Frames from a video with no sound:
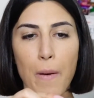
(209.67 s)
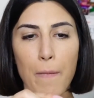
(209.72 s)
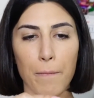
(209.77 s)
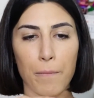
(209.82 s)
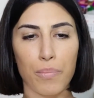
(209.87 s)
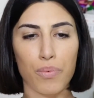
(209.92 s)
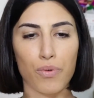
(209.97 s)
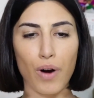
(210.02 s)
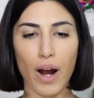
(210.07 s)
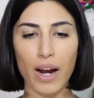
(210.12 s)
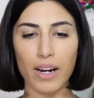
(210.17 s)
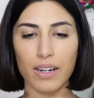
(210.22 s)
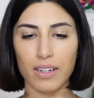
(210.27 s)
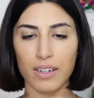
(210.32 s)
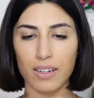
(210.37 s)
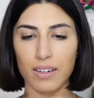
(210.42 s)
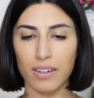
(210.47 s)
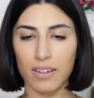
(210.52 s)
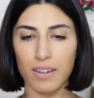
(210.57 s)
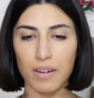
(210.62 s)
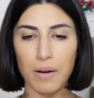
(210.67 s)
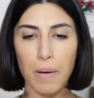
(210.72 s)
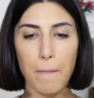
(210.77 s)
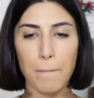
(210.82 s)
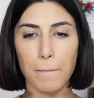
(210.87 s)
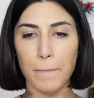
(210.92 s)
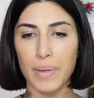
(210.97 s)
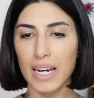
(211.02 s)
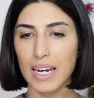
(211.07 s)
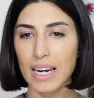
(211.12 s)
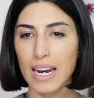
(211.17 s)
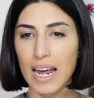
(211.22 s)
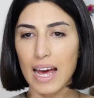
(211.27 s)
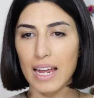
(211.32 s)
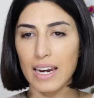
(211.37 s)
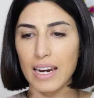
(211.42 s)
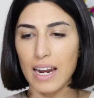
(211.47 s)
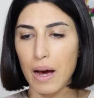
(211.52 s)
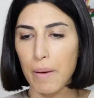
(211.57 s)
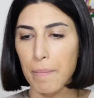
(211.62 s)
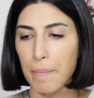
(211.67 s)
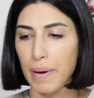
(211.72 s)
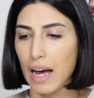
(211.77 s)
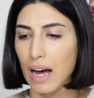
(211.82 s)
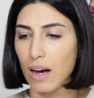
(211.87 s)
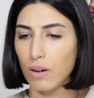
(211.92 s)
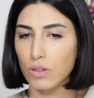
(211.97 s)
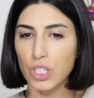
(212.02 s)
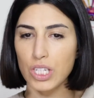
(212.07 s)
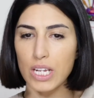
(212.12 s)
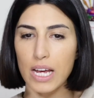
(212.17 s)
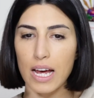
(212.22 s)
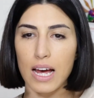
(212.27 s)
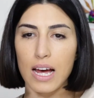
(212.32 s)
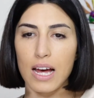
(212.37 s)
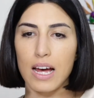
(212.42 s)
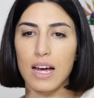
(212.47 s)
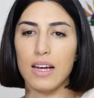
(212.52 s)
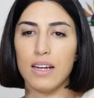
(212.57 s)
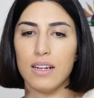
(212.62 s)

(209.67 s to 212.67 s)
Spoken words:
Brighten Banana Powder.